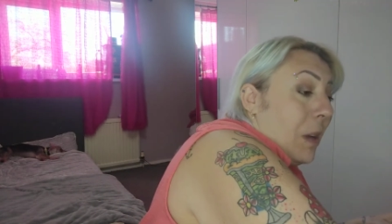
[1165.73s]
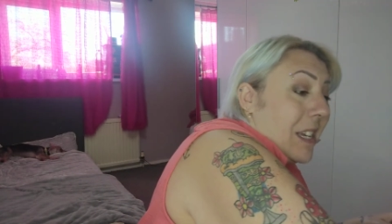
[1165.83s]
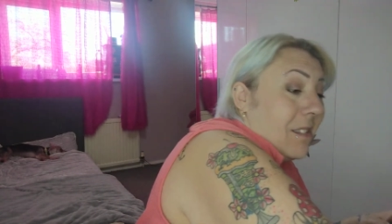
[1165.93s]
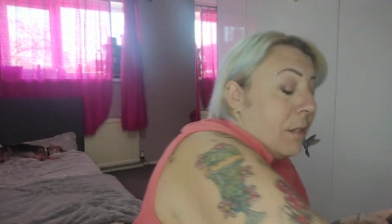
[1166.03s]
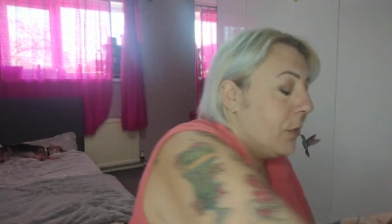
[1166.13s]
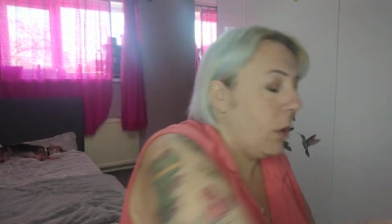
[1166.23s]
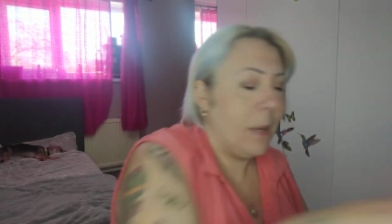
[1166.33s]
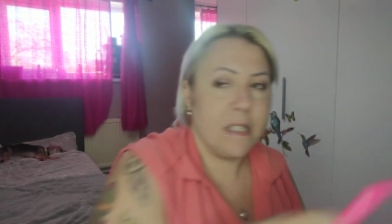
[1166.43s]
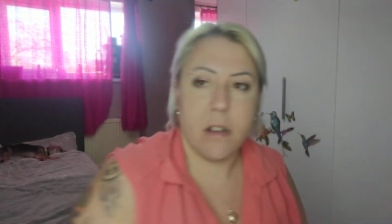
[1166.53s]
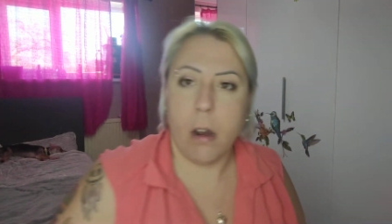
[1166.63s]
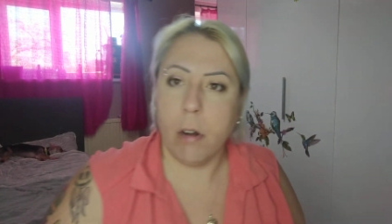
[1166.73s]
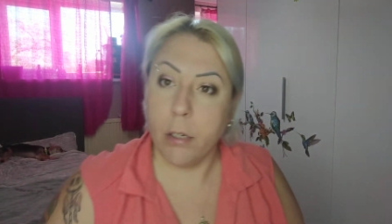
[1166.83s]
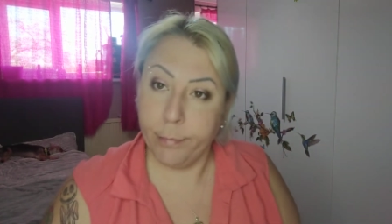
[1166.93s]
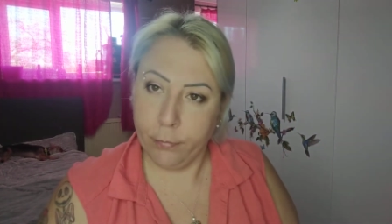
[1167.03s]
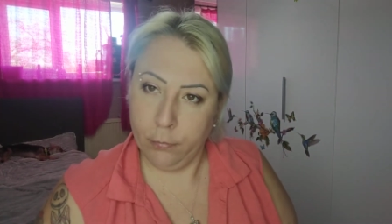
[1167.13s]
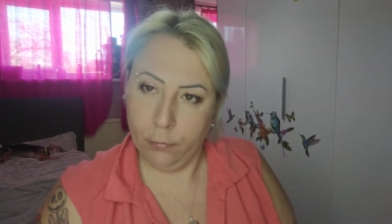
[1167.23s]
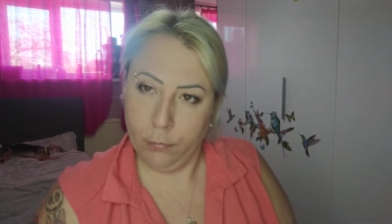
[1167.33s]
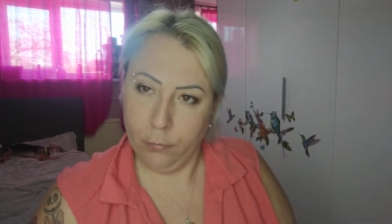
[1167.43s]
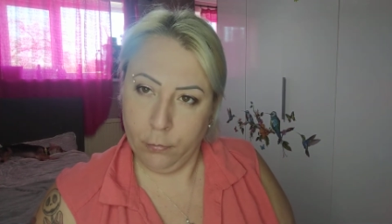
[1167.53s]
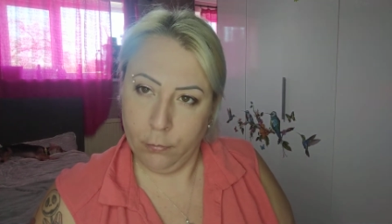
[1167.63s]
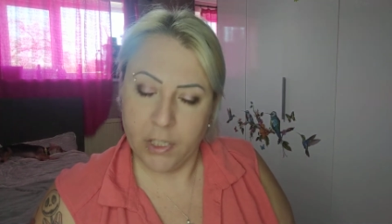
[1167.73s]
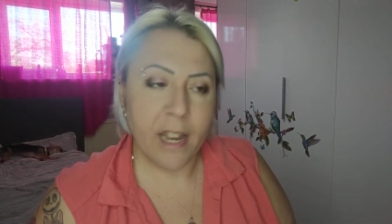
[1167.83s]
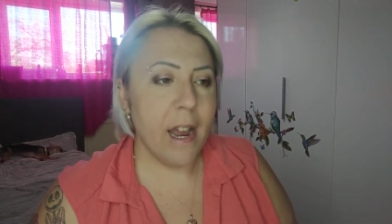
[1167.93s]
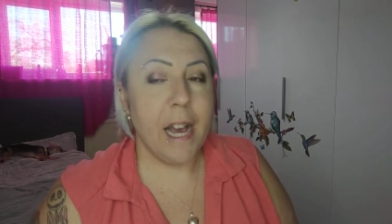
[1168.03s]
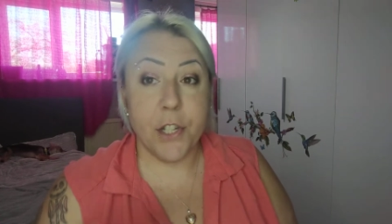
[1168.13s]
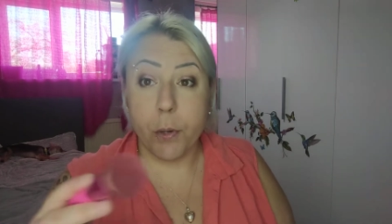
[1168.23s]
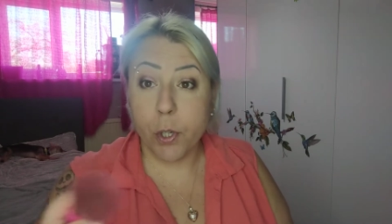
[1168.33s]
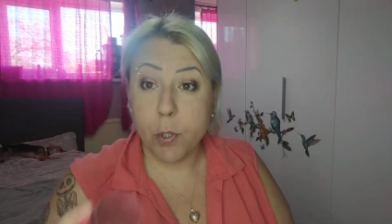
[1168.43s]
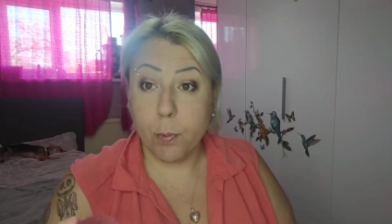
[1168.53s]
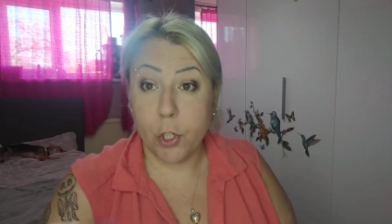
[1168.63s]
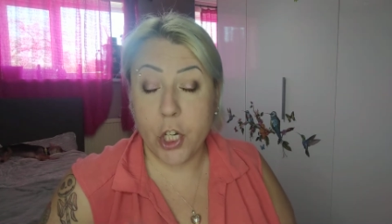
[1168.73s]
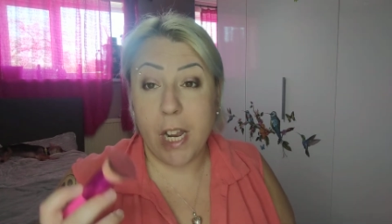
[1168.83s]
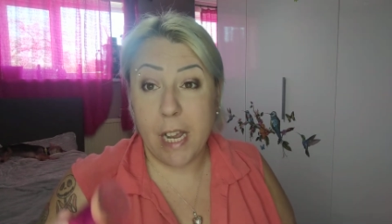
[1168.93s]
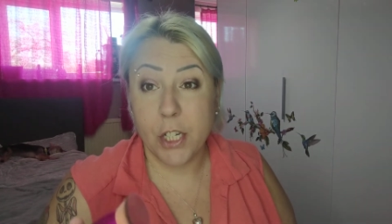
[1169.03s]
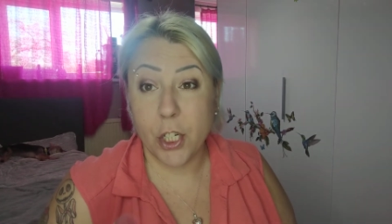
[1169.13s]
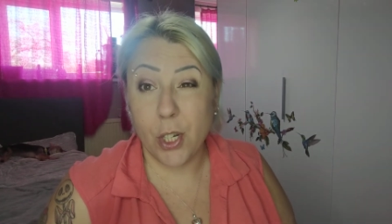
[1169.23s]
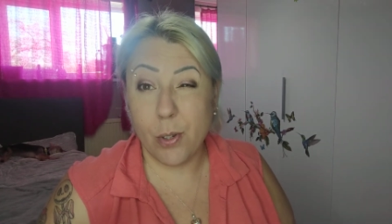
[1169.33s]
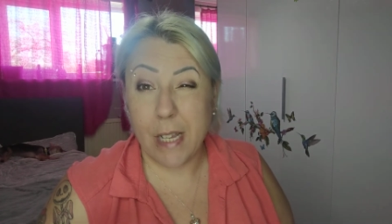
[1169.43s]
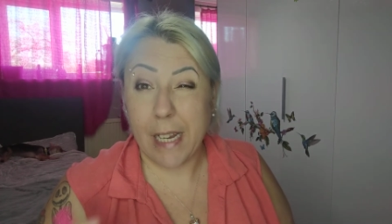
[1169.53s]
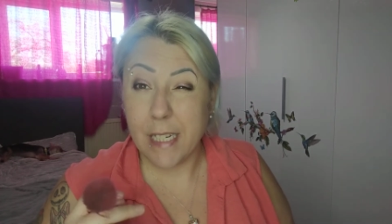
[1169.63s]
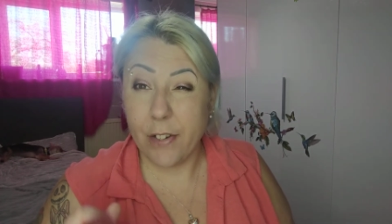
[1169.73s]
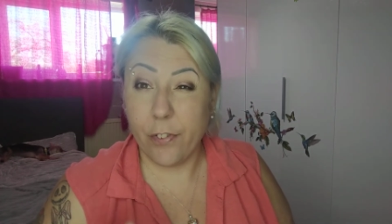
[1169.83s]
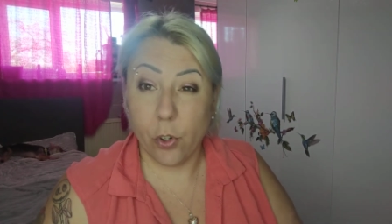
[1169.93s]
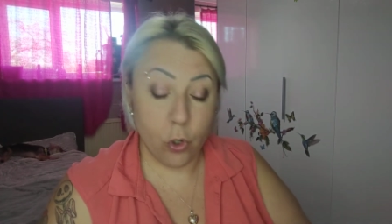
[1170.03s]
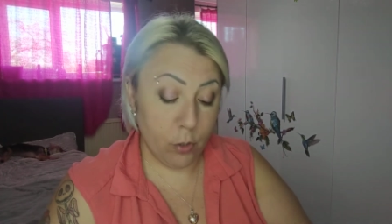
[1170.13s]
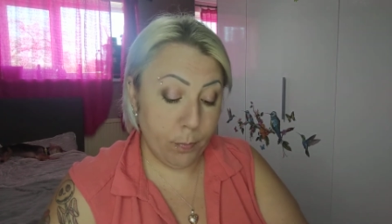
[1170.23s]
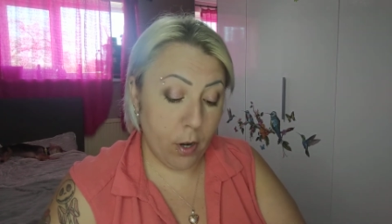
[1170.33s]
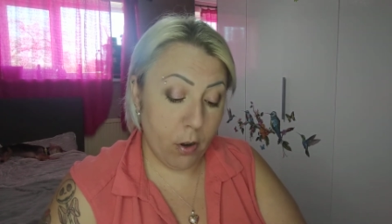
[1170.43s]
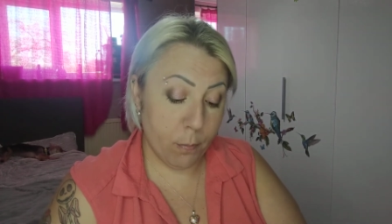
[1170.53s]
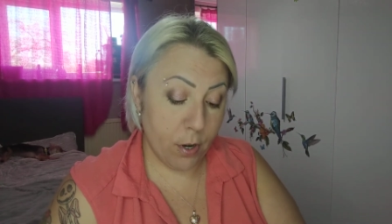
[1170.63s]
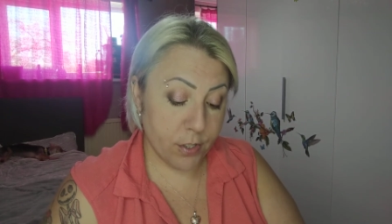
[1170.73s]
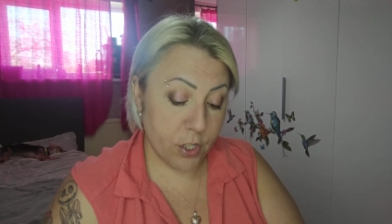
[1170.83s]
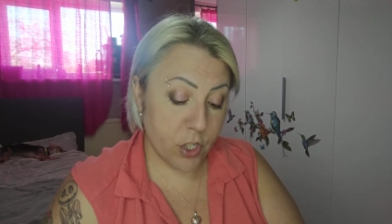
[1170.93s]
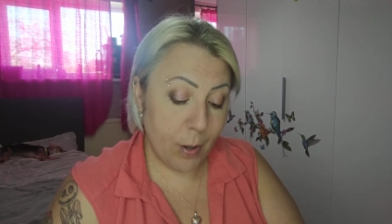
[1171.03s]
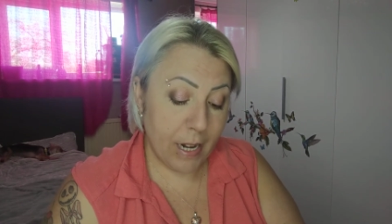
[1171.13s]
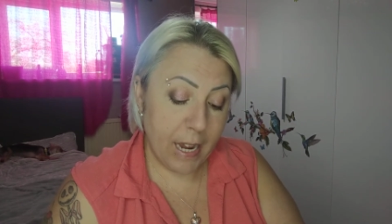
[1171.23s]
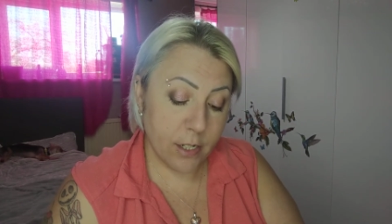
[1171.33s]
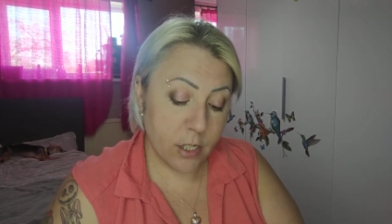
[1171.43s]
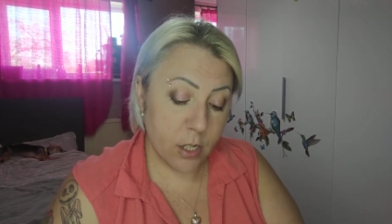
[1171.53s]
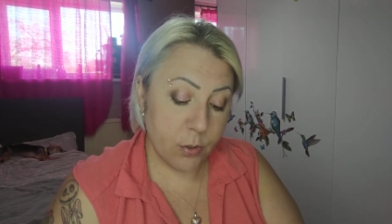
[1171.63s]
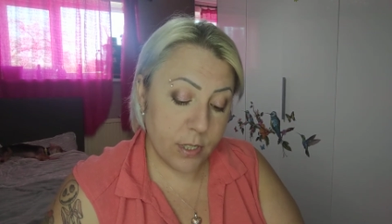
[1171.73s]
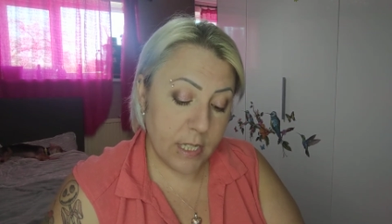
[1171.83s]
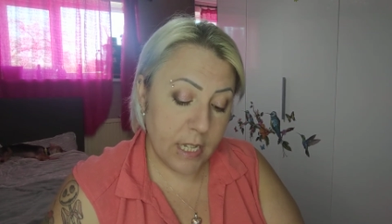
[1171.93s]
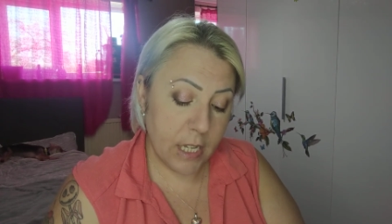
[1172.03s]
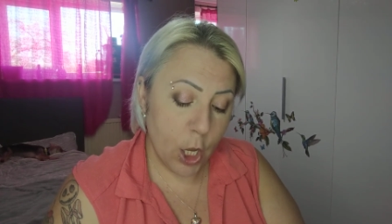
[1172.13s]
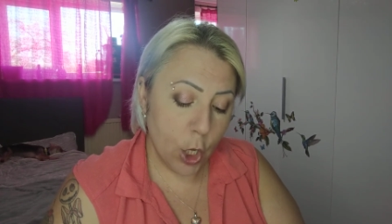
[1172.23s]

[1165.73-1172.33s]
I don't use blush, I like to use like a different colour bronzer. So I like to use the